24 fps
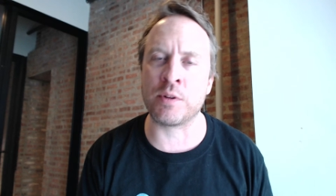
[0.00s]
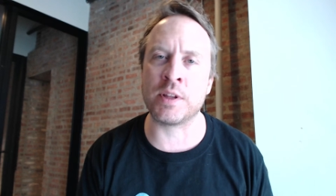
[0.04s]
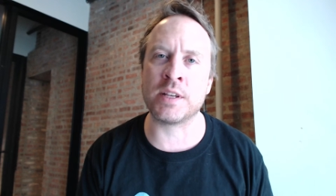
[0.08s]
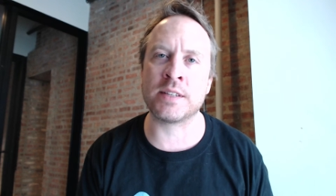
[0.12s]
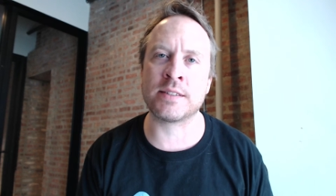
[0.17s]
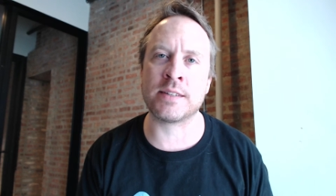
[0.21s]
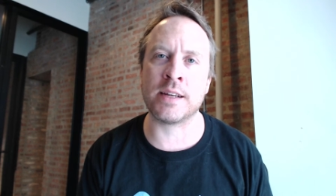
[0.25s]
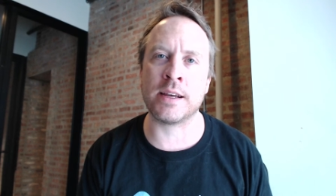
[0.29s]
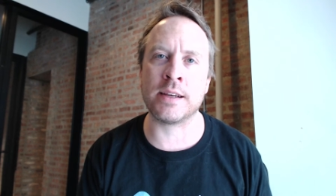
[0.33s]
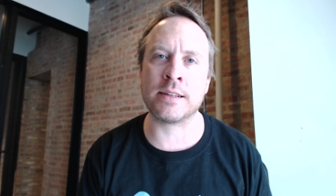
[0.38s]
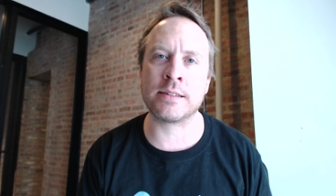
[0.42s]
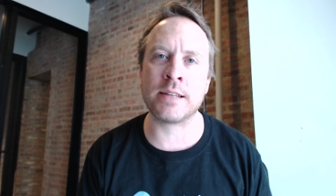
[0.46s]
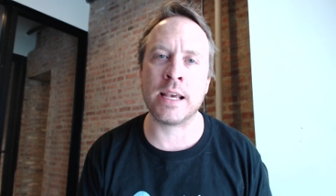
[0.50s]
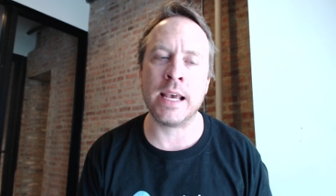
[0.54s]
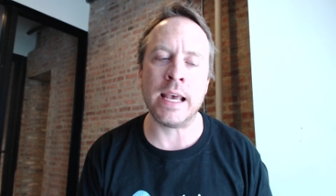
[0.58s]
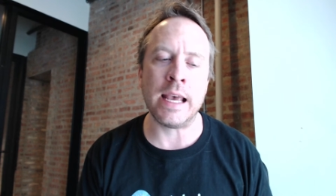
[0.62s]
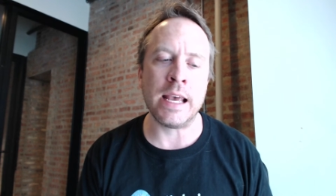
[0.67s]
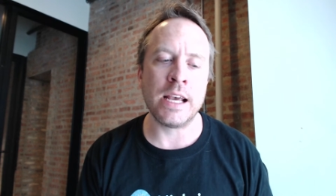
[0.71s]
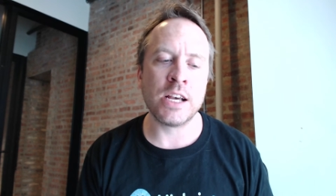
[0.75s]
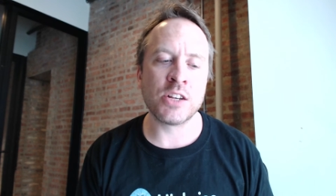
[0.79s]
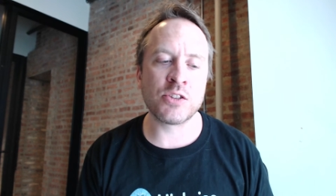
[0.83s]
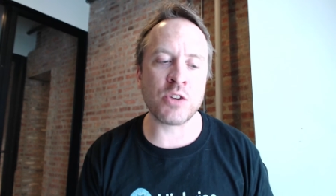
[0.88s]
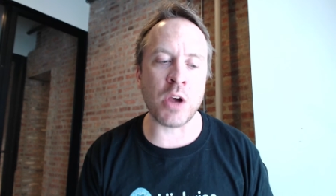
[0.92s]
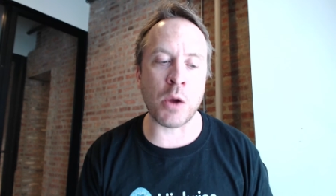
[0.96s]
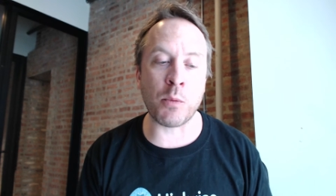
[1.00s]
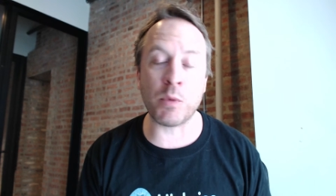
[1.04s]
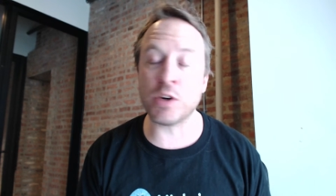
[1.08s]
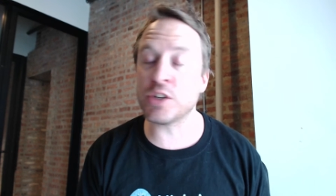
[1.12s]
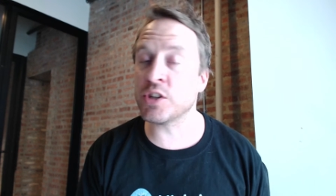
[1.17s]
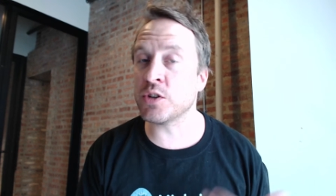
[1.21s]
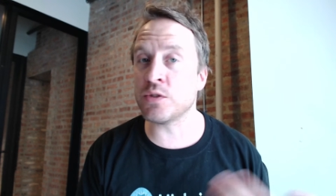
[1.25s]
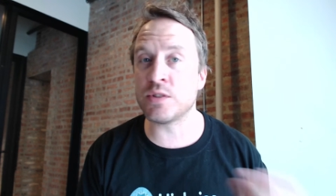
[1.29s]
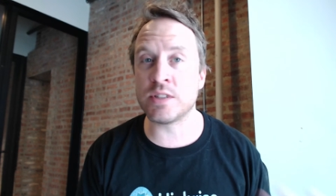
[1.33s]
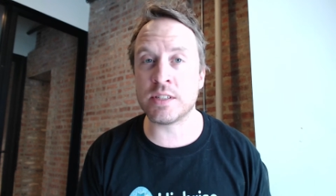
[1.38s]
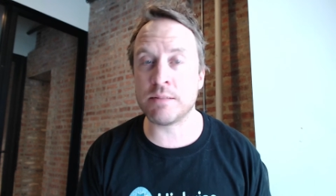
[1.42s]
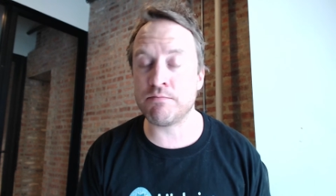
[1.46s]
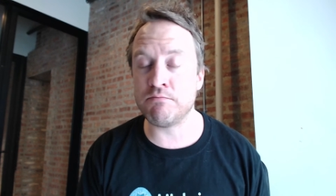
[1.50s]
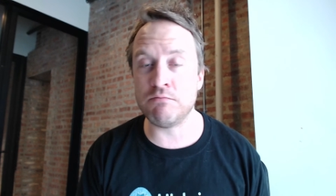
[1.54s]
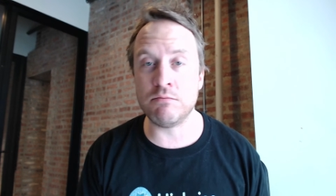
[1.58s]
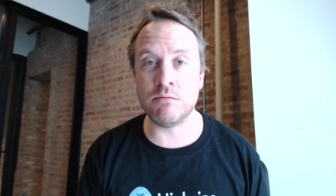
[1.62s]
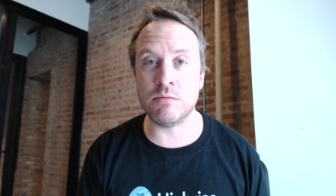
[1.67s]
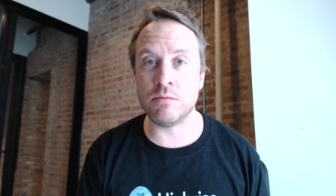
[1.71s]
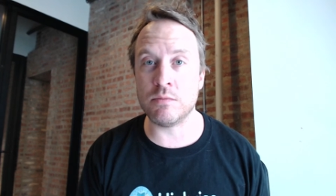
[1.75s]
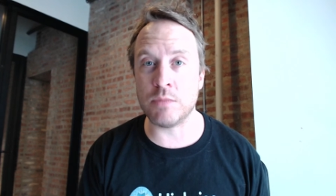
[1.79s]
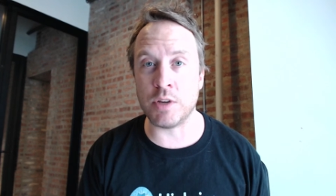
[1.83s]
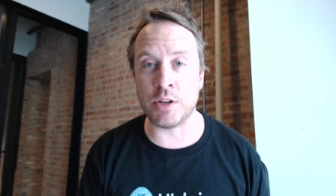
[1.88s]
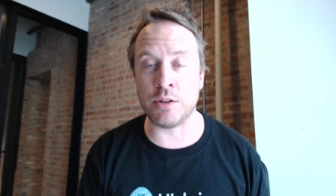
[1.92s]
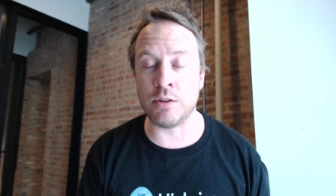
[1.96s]
these days. So I went to
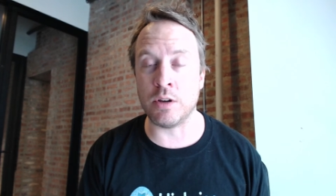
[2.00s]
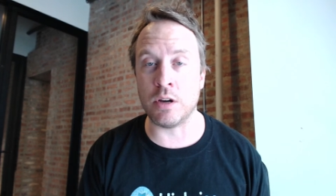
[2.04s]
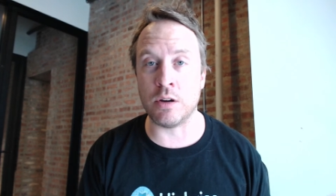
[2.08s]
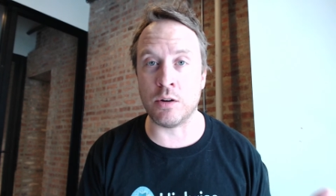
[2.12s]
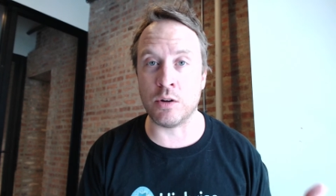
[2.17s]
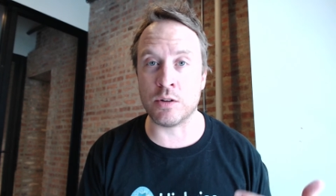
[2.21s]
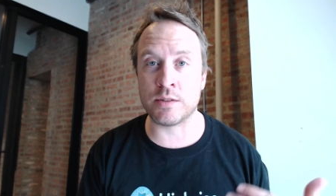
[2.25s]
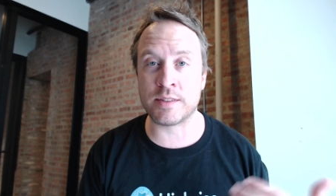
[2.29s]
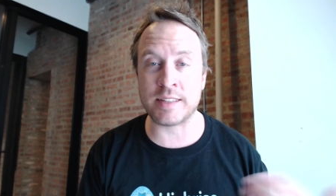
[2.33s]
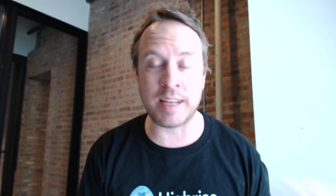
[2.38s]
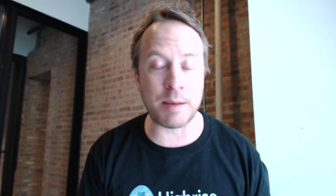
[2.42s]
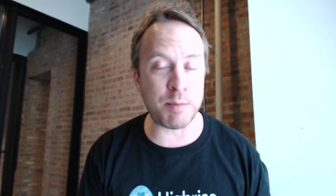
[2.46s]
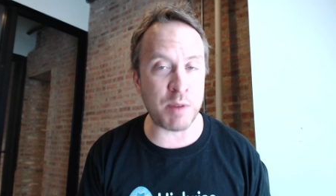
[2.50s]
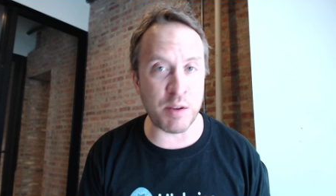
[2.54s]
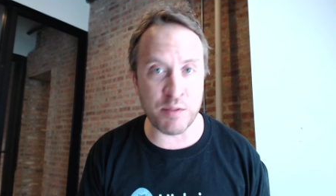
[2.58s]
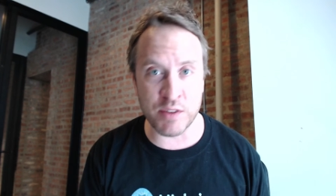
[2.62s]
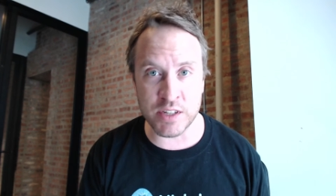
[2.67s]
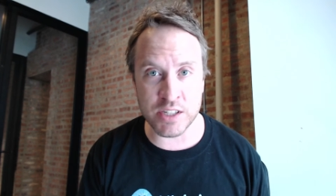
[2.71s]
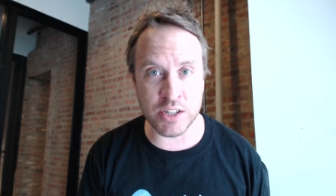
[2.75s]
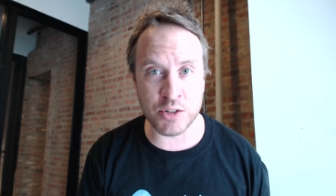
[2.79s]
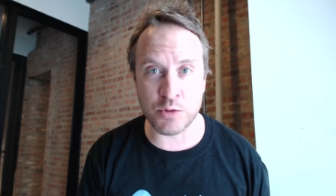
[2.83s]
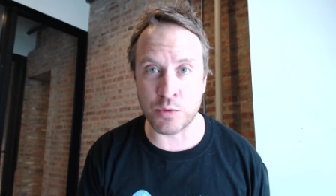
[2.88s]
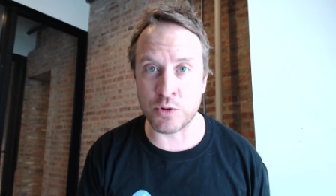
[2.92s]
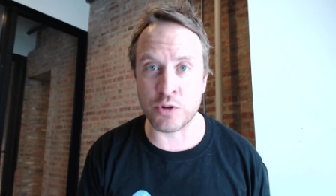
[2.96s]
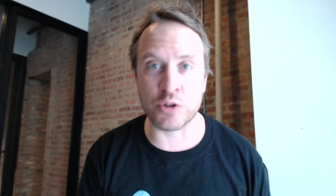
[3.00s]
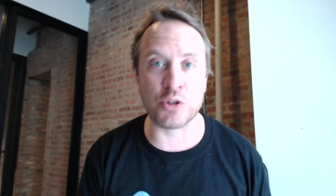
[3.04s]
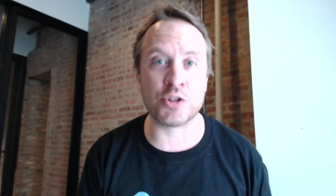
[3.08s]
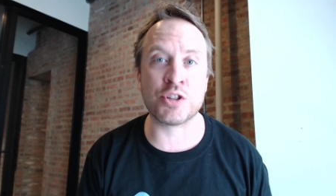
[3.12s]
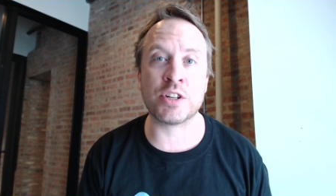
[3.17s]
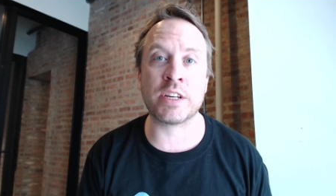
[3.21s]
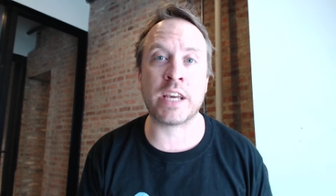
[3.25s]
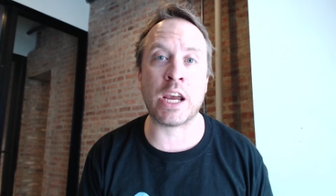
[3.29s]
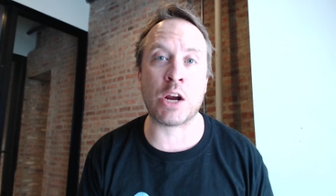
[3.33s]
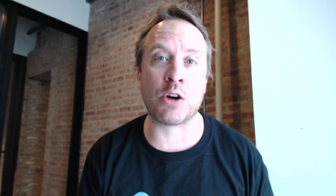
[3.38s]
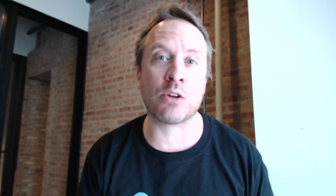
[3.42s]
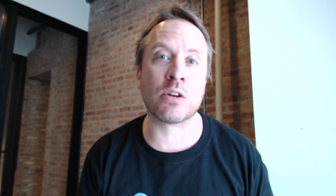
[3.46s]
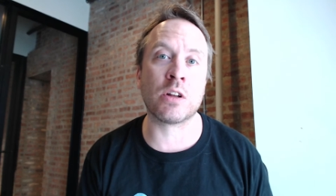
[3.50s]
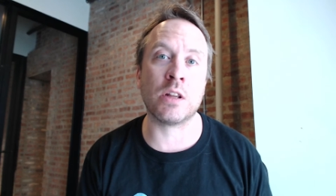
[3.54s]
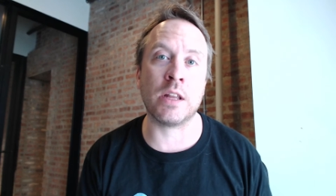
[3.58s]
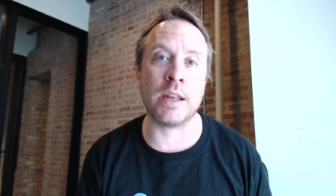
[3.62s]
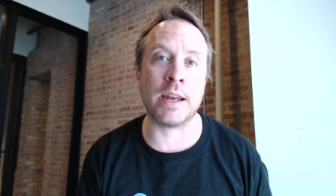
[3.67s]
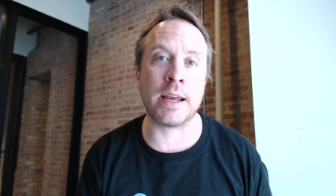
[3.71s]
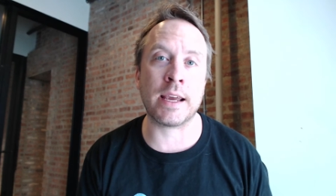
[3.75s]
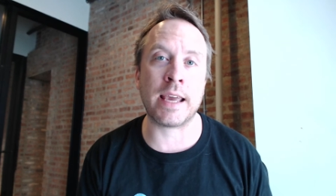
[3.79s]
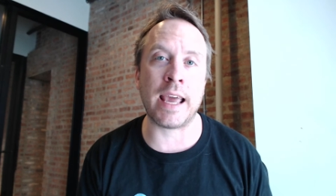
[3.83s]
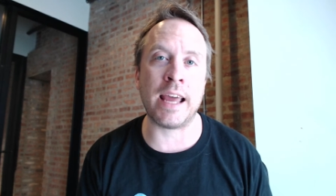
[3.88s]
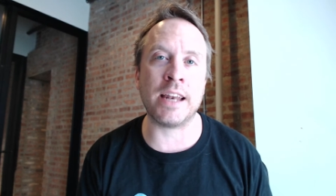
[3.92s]
in, uh, same day visit to an urgent care clinic.